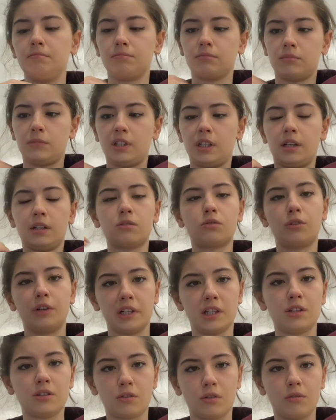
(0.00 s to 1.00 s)
the
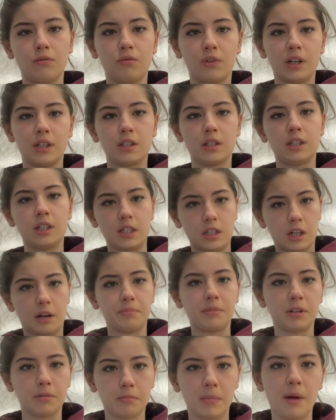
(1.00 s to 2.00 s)
cortisone was
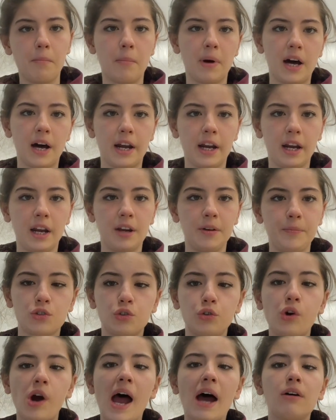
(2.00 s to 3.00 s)
disrupting my body.
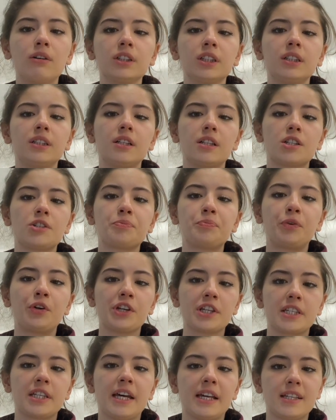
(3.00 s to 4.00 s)
Throughout this
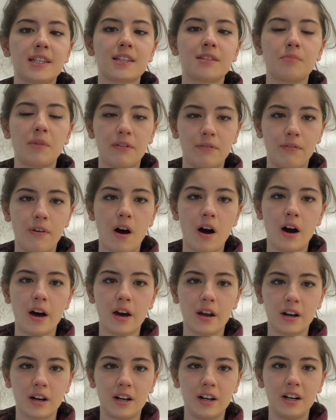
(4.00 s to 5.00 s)
process, my
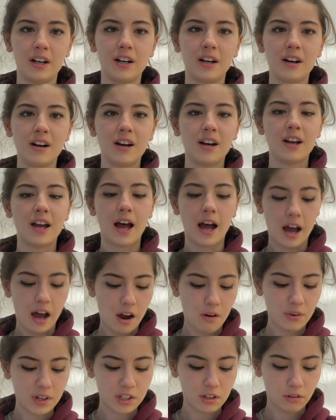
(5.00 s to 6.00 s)
father
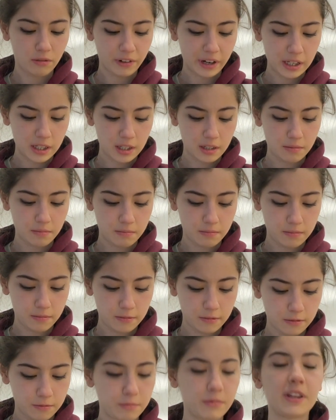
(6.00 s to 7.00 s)
was always
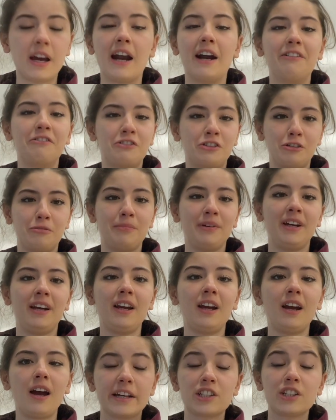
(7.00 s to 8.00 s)
there for
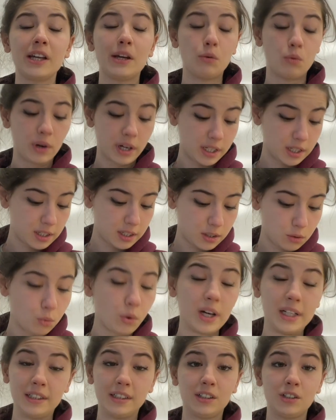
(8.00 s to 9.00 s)
me. Actually, he was the
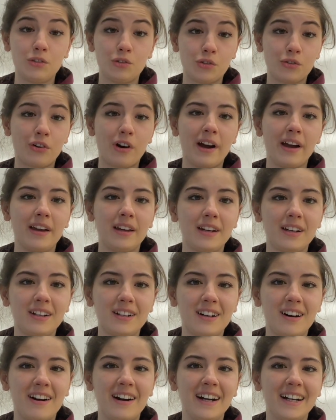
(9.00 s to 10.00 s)
one who tried
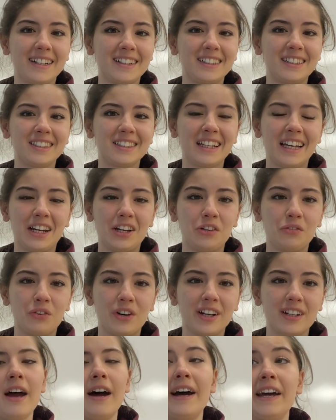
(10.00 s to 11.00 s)
harder than
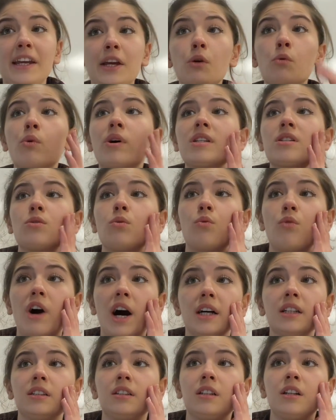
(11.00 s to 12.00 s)
anyone. And he was the
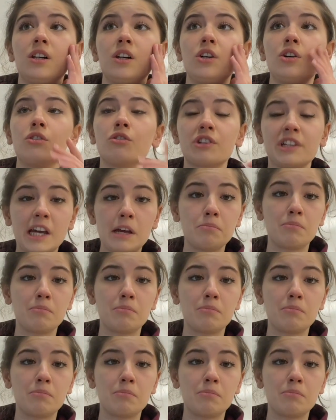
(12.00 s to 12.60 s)
one who came